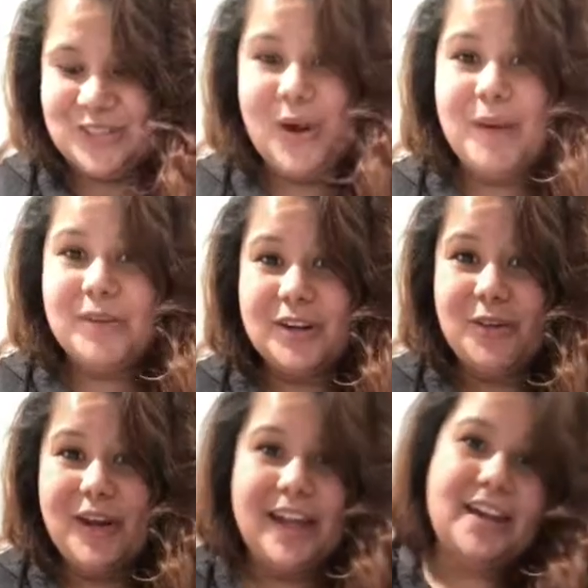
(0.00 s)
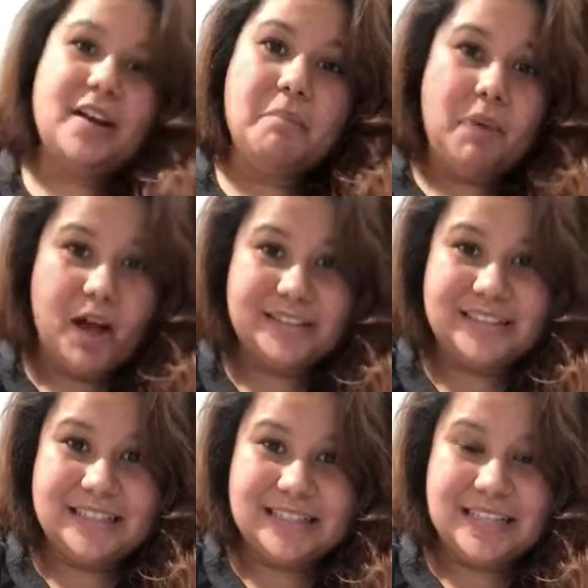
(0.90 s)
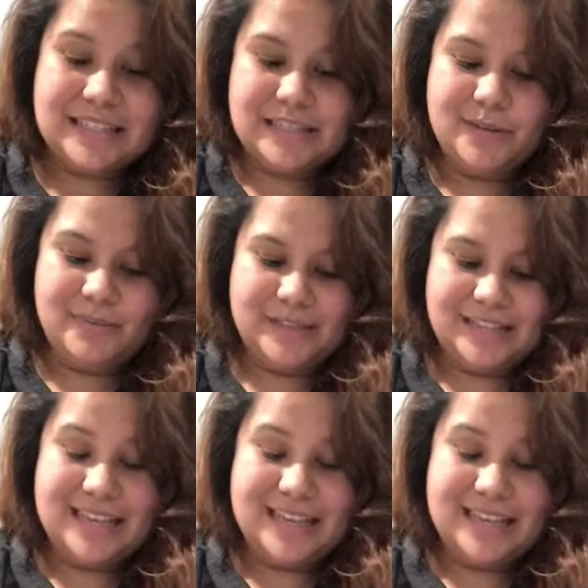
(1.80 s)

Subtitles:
So I'm gonna go ahead and unbox this and see what's